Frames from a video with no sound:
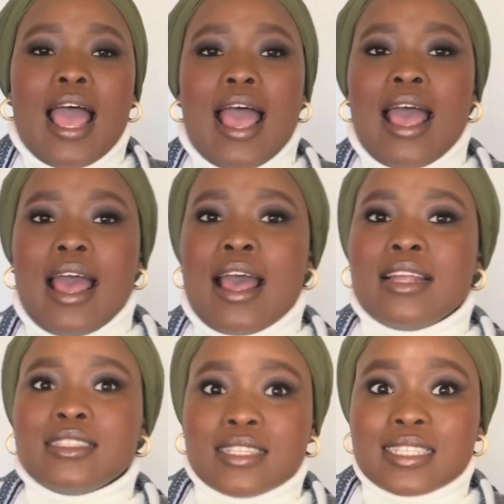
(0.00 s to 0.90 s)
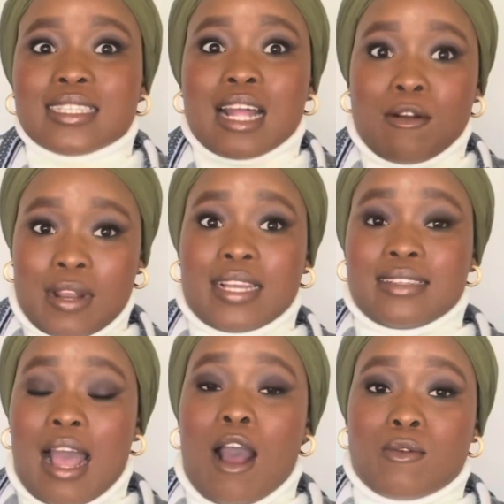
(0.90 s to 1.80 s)
And this is now
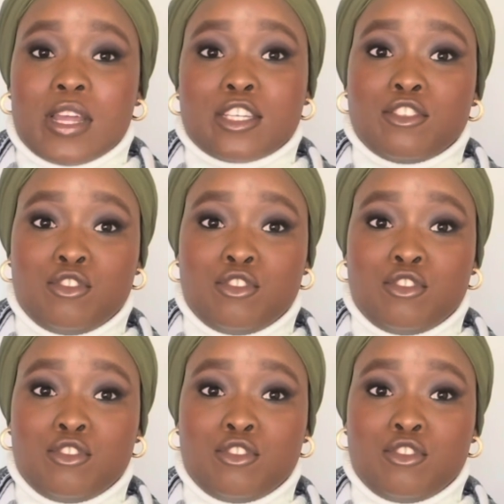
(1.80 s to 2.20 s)
like